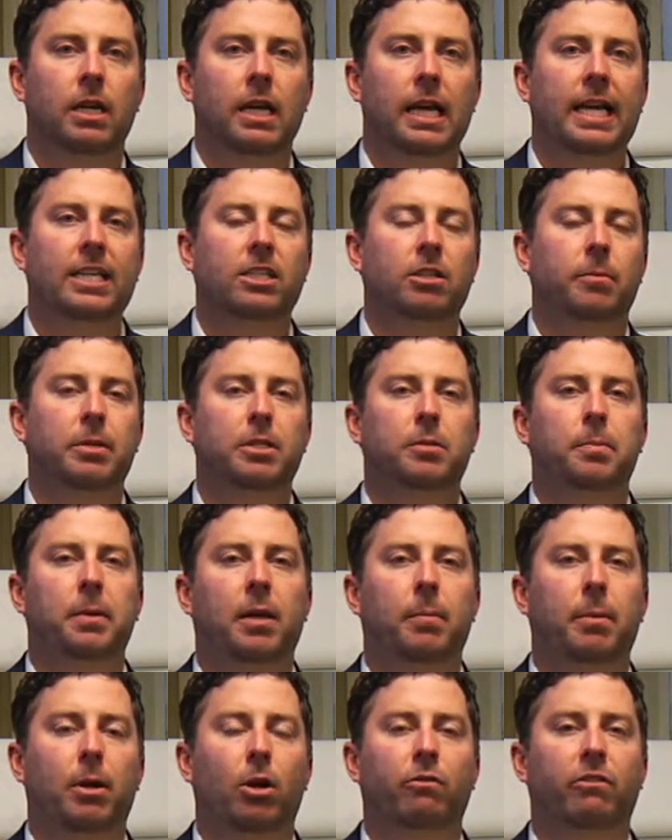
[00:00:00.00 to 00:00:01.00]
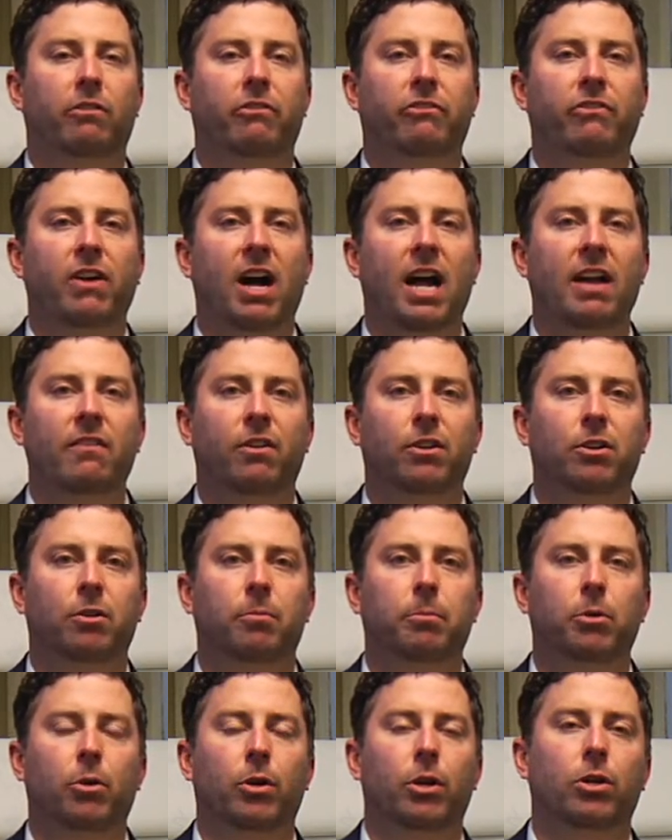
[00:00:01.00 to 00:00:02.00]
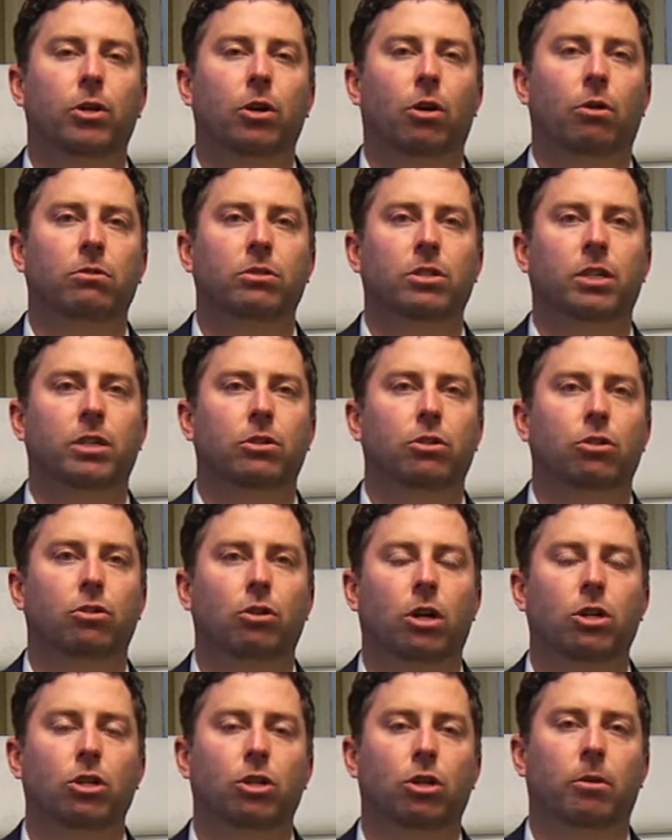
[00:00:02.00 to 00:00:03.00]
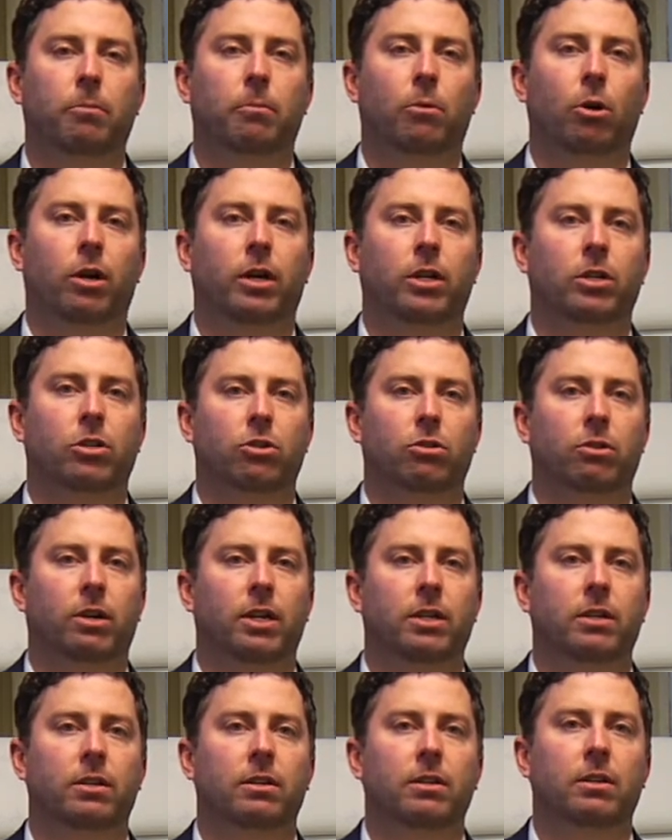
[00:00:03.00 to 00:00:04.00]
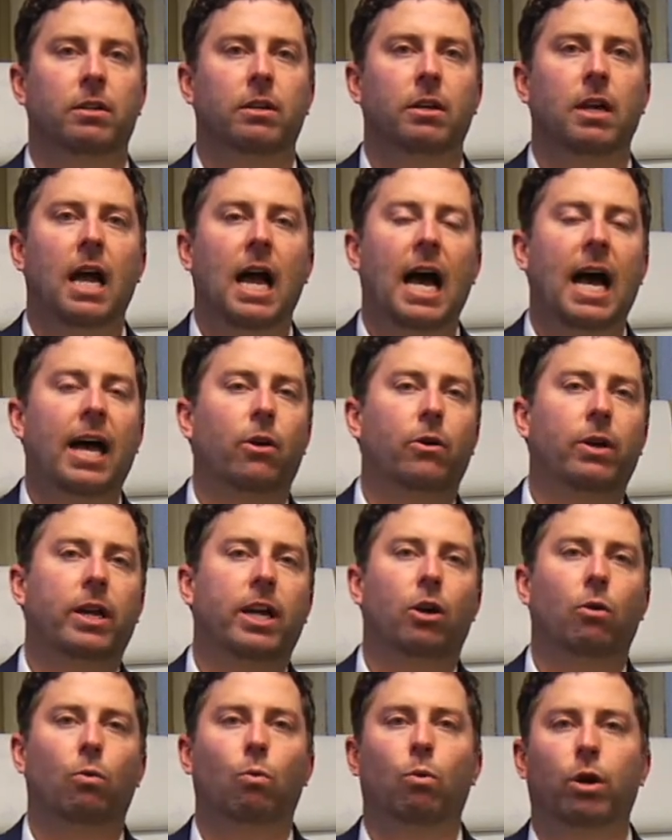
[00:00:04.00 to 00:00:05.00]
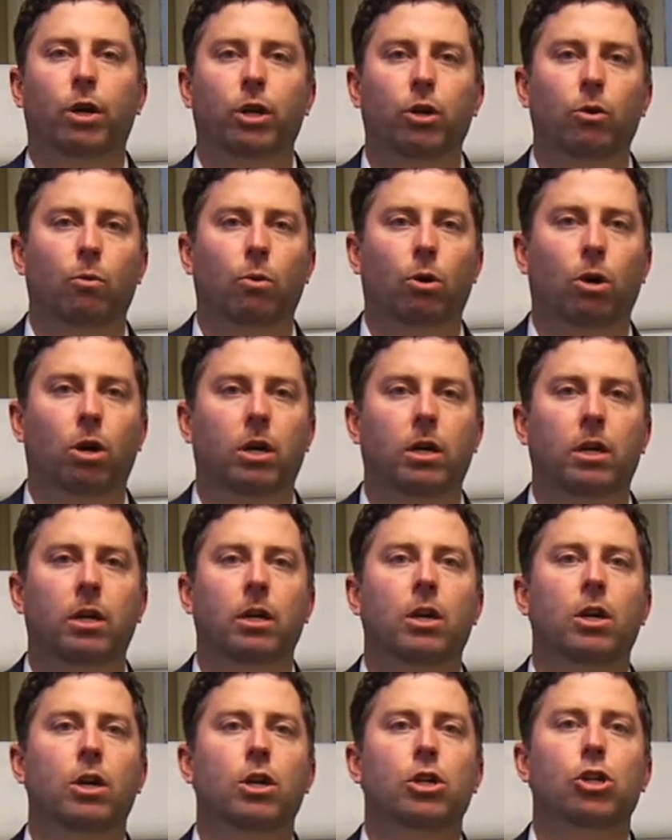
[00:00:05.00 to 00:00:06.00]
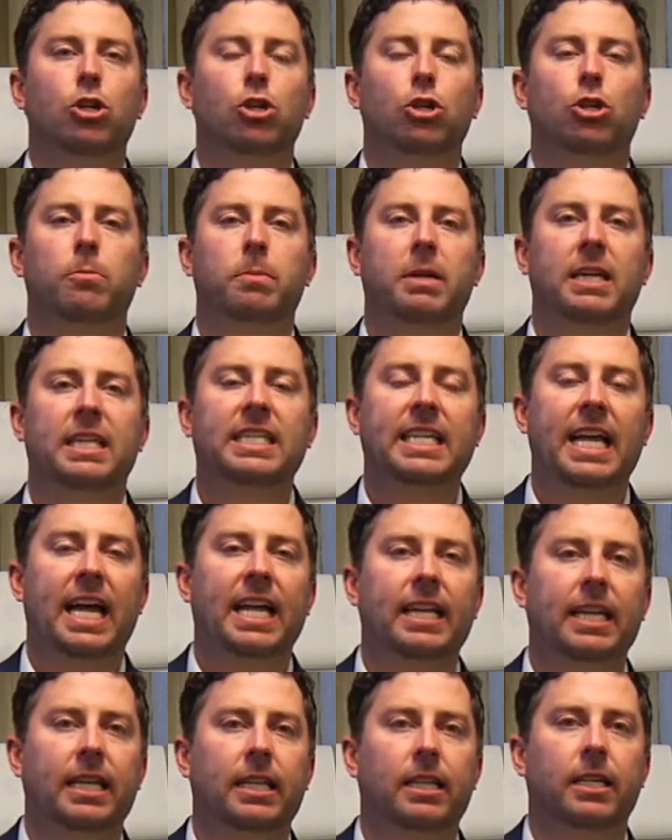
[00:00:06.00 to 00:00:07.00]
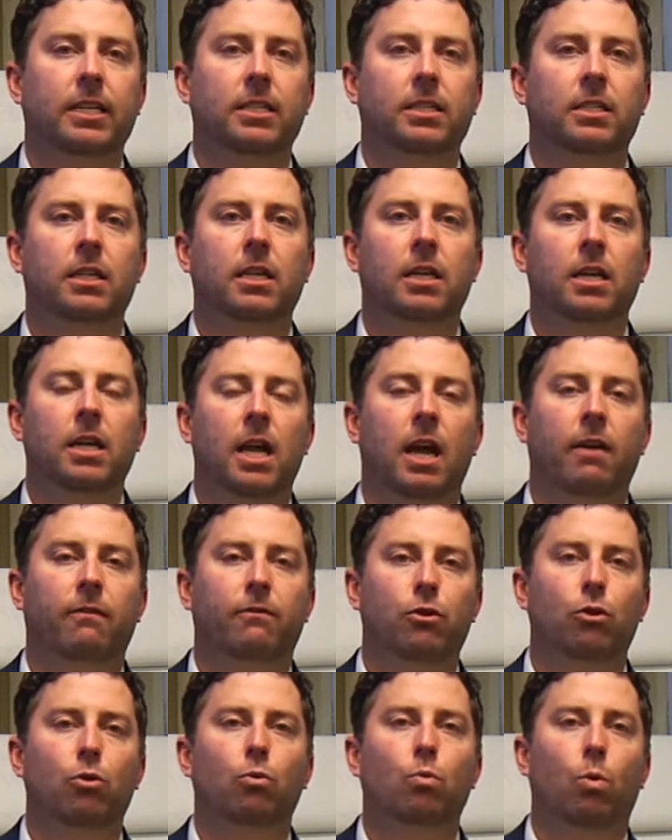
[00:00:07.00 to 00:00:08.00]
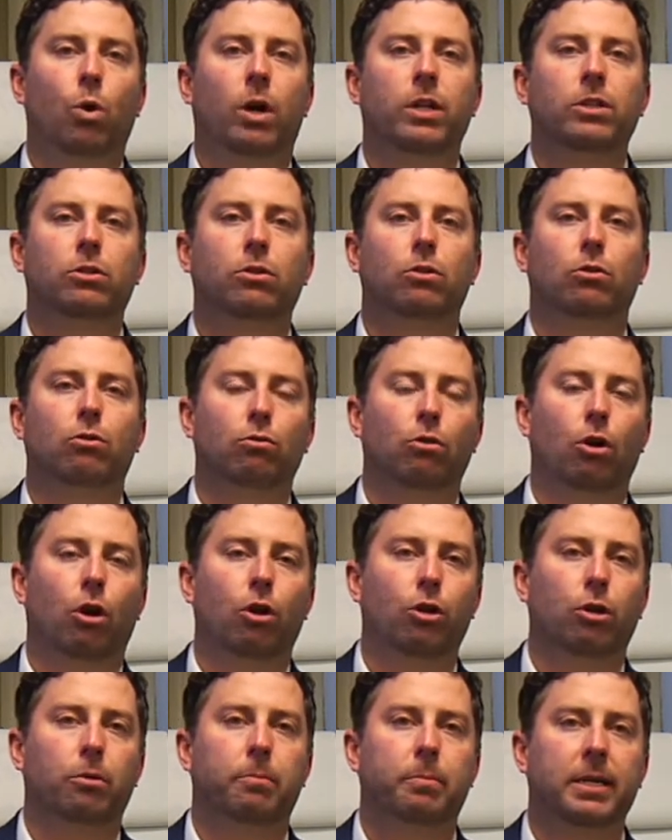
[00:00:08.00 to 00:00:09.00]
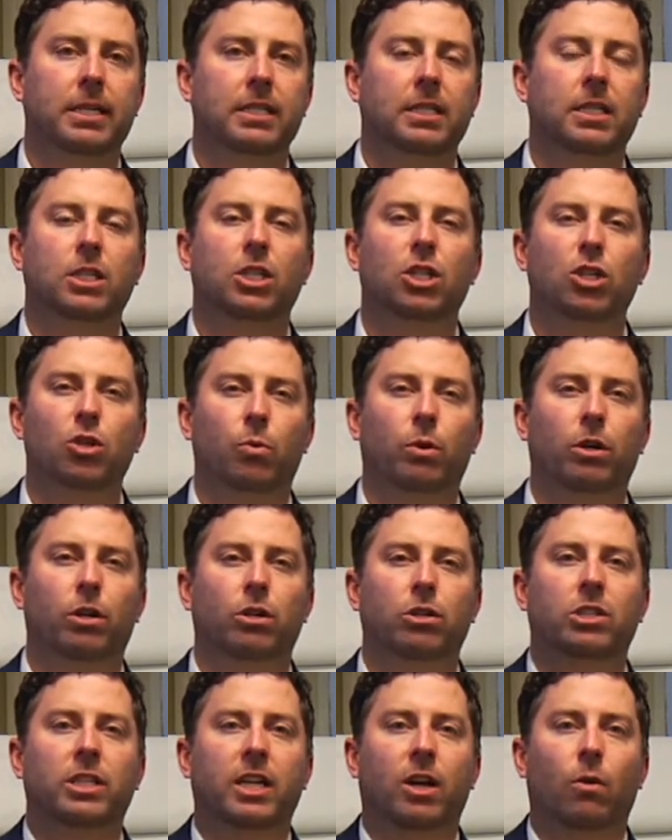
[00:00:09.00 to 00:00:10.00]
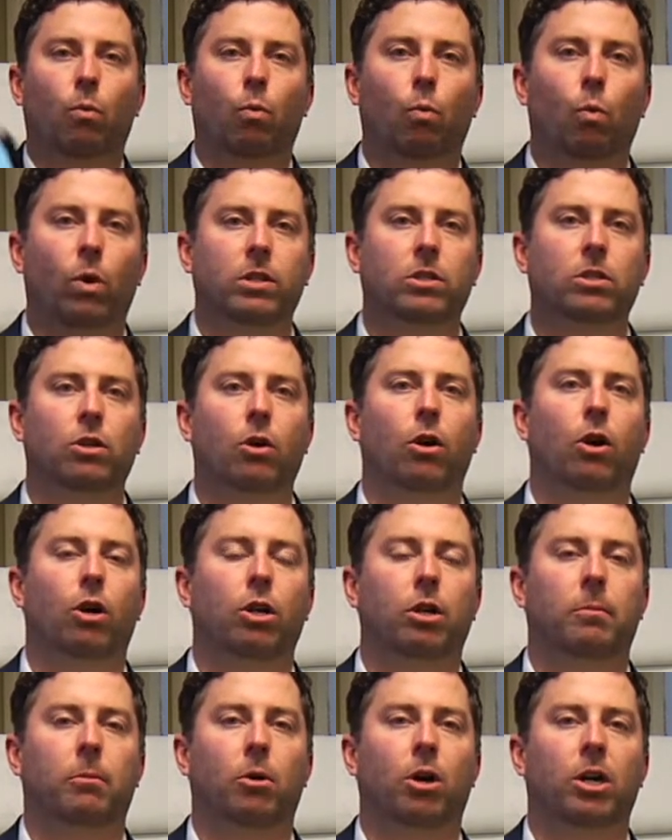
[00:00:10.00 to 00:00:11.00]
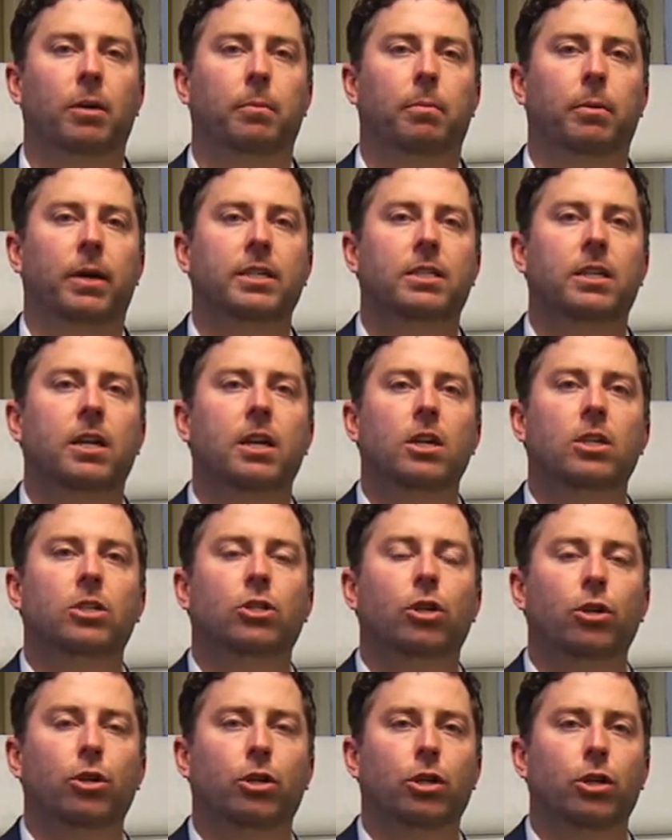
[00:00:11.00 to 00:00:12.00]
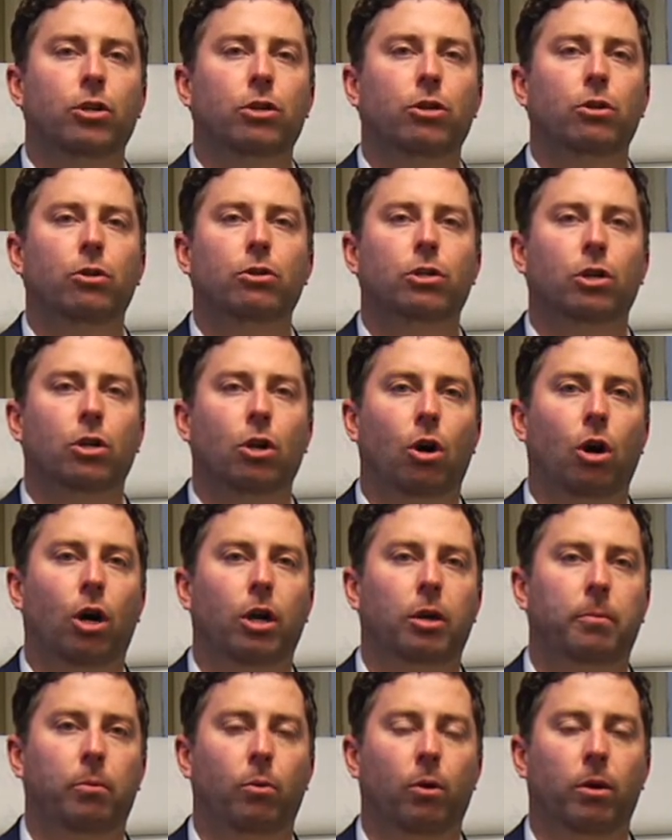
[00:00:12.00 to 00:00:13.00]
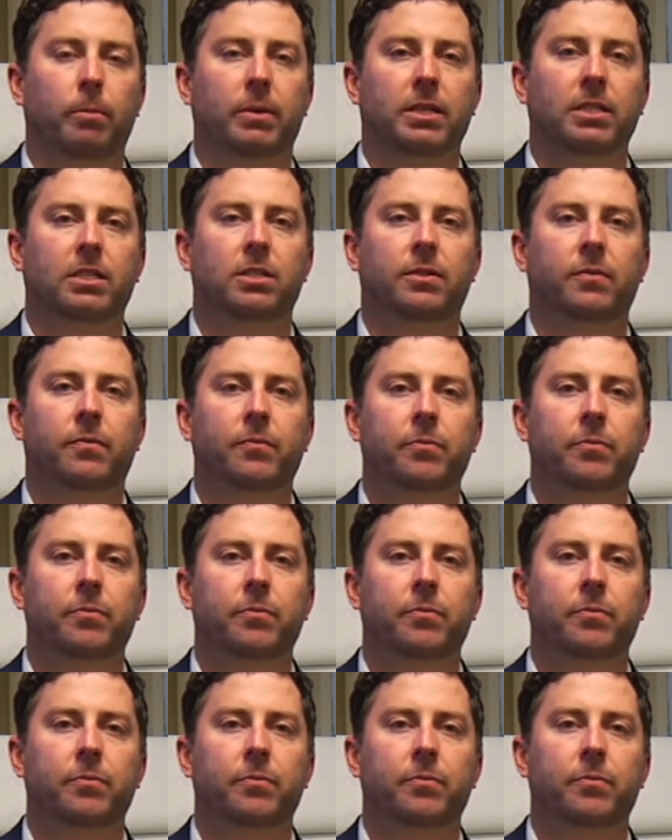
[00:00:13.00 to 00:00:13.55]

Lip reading: He's going to be speaking about over $500 million of construction on Market Street. I don't care where you work, you should be attending this if you want to grow your business and you want to understand what's going on in the marketplace so you can use it on appointments.